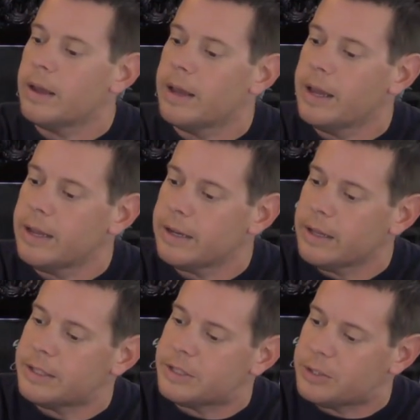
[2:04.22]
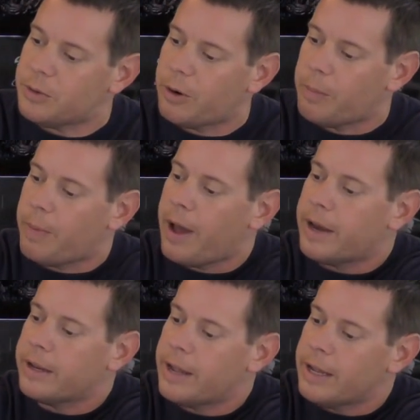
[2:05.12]
And let's do our
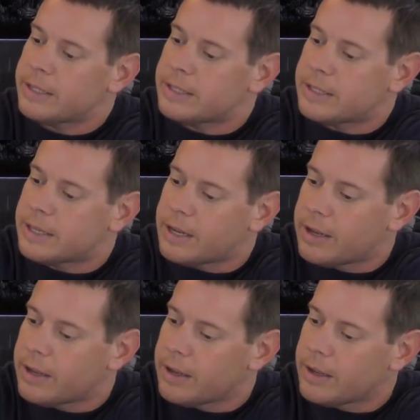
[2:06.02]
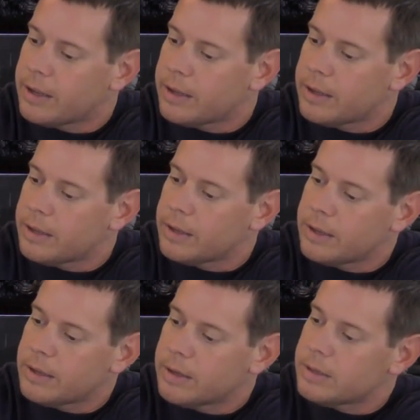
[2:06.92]
body next.
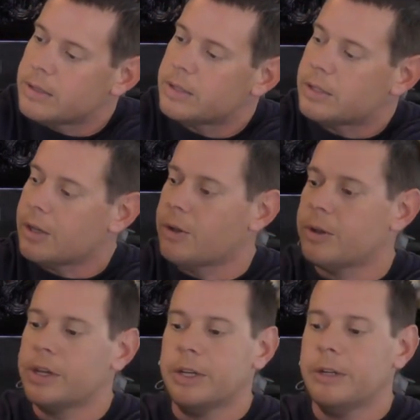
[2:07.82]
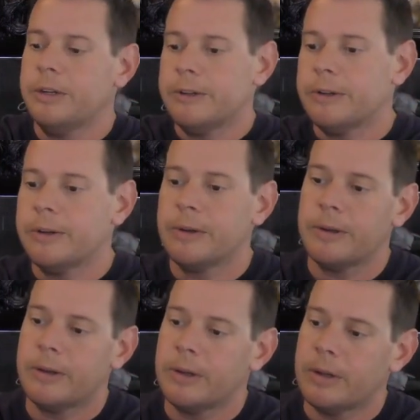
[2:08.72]
Slowly here.
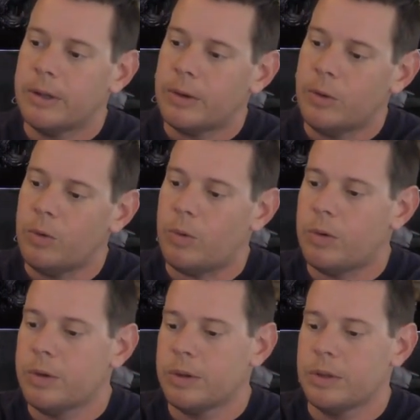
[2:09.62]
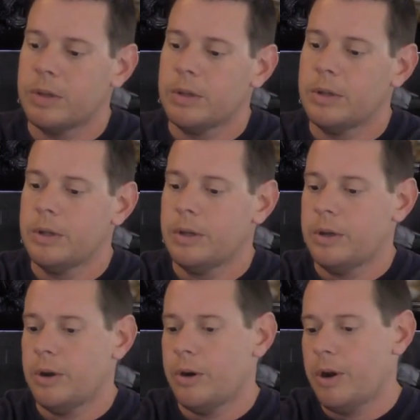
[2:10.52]
Ooh,
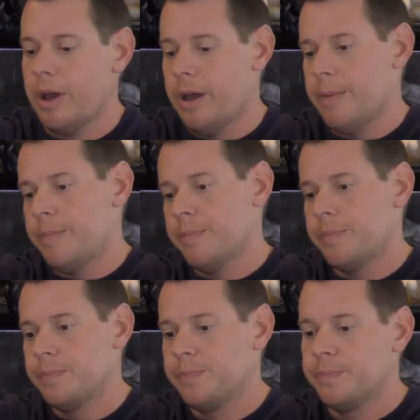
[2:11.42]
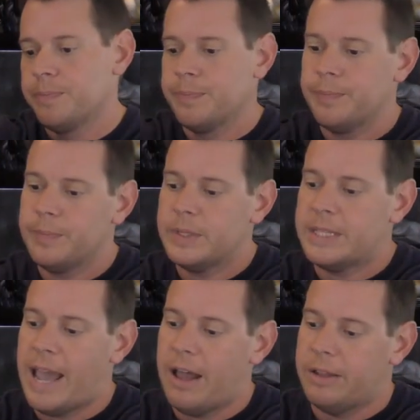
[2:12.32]
her
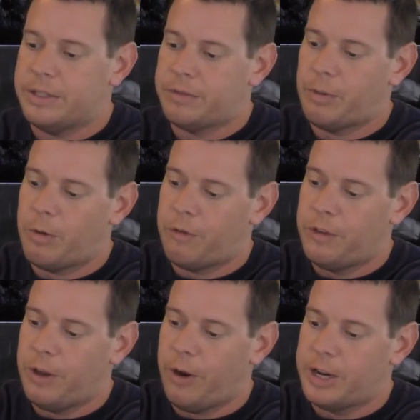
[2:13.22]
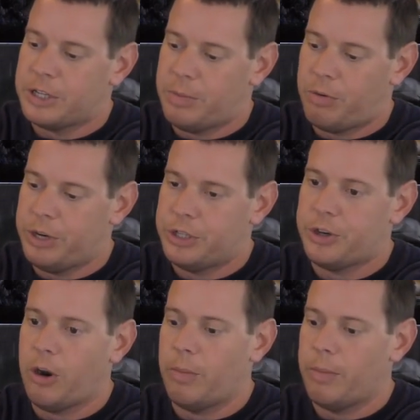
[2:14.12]
talons from her feet are actually pretty
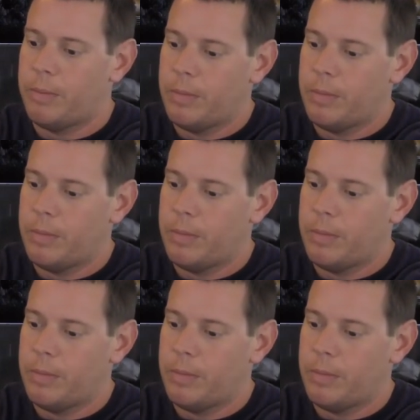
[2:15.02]
sharp.